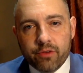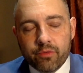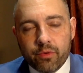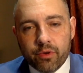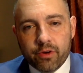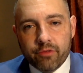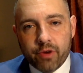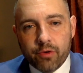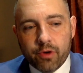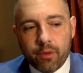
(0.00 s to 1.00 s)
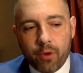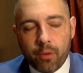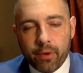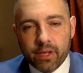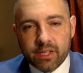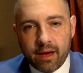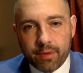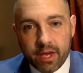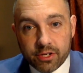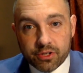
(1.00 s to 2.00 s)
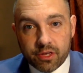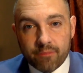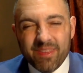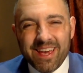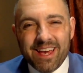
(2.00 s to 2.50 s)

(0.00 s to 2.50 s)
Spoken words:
we want to devote appropriate time to each of them.